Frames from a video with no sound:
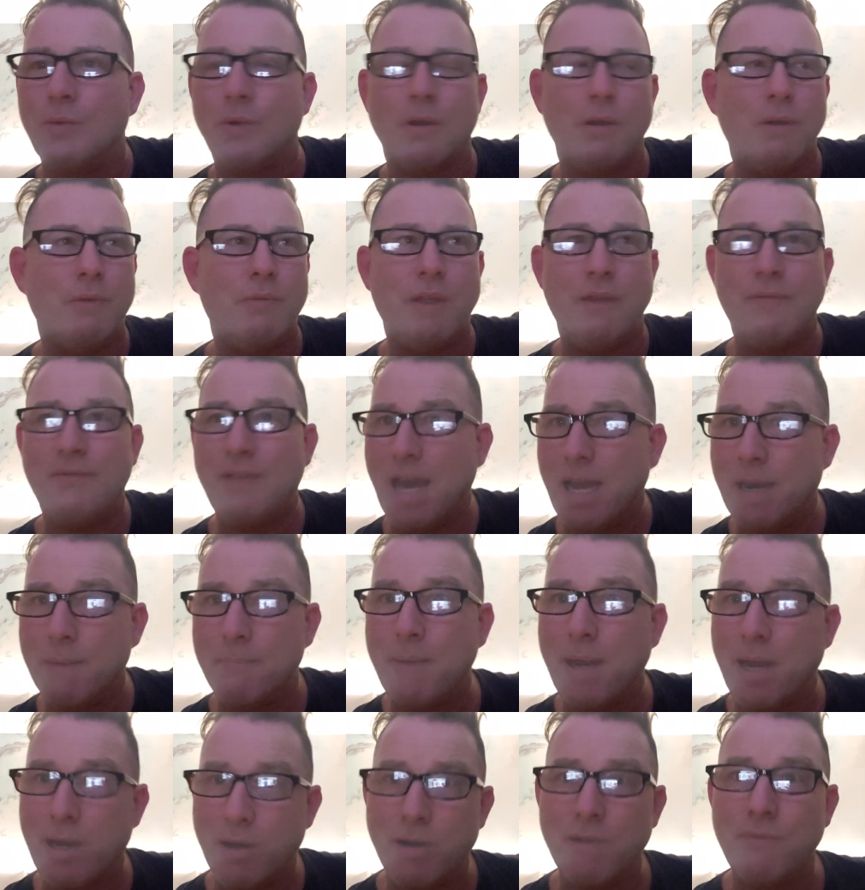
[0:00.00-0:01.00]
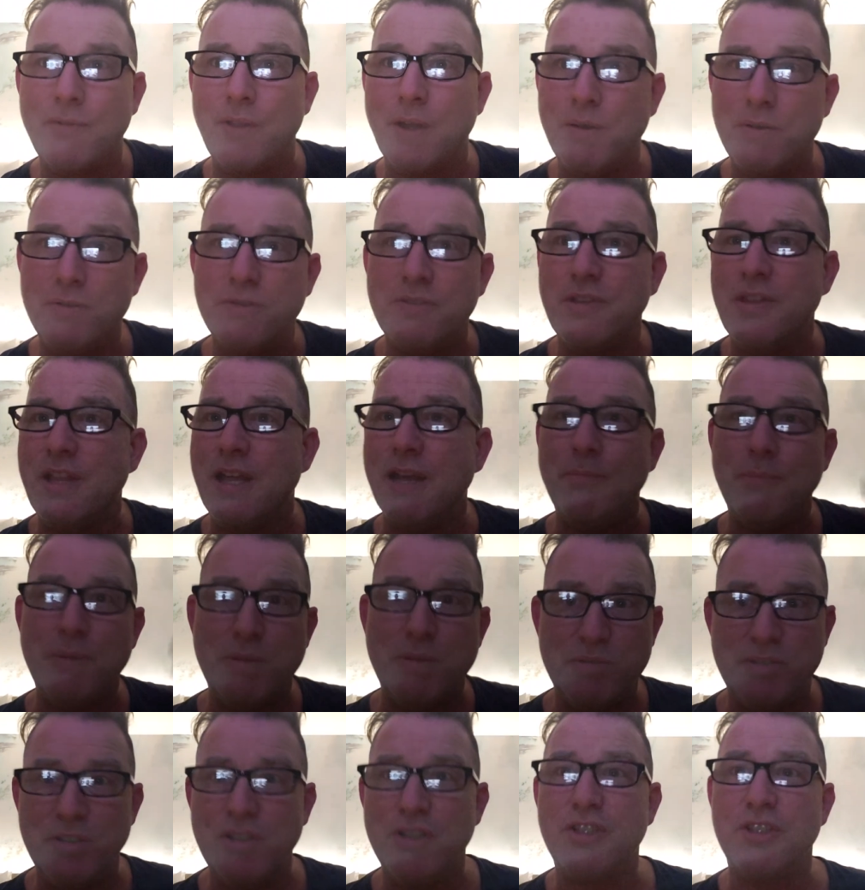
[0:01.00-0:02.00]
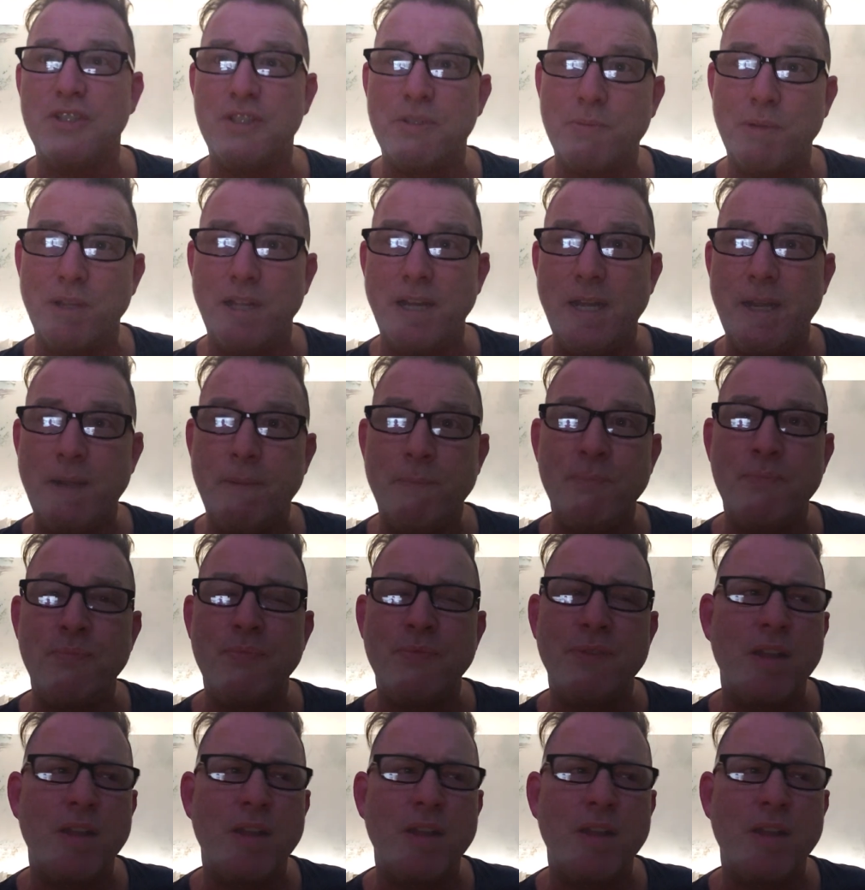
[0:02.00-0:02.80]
where they've got a pair of those and they have musicians playing.